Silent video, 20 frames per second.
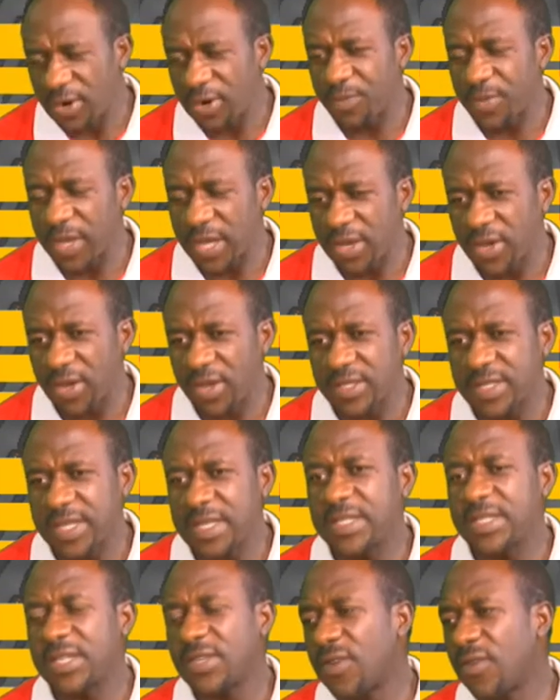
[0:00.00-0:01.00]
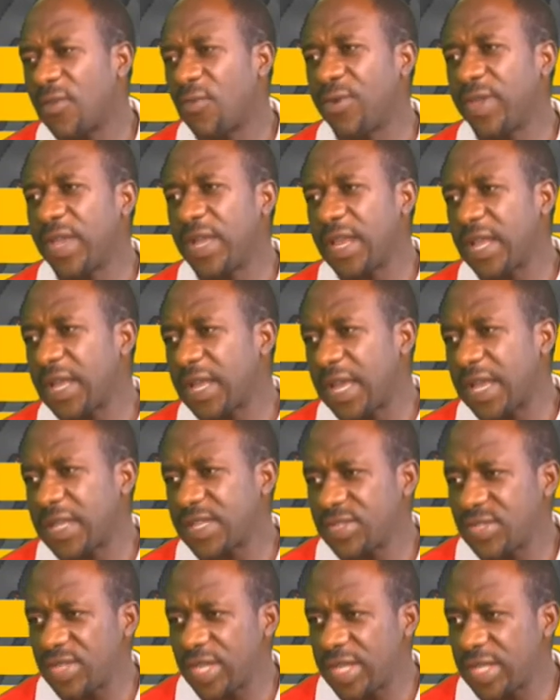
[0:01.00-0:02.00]
because instead of weekly cast
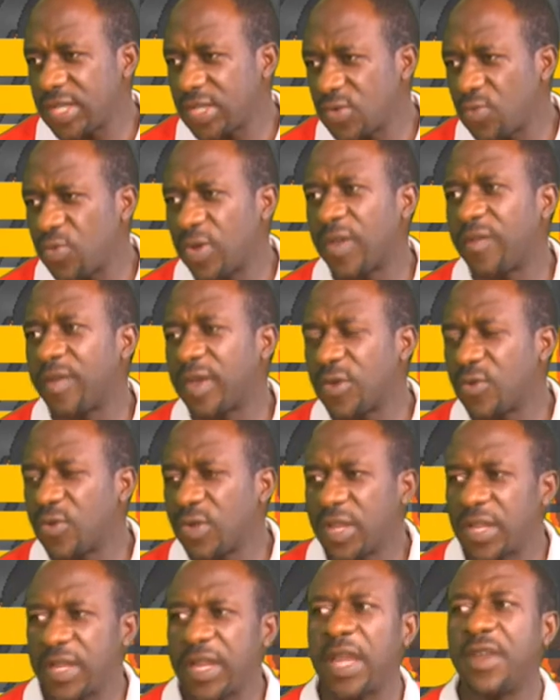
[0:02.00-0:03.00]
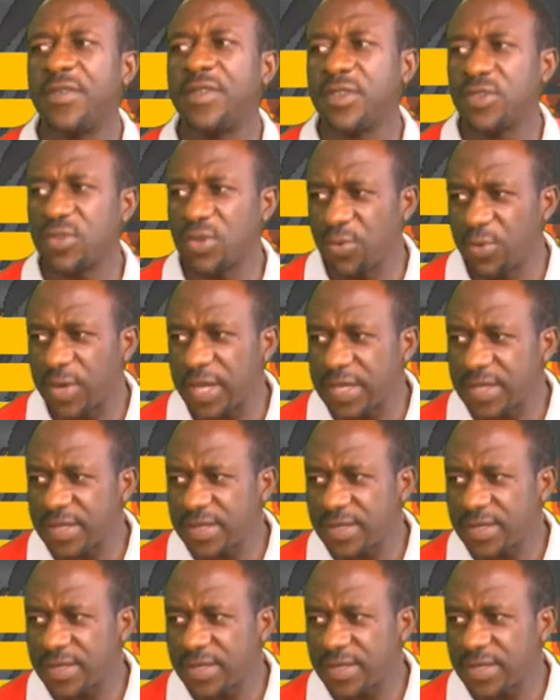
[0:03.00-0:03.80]
change, we have been doing it every 2 weeks.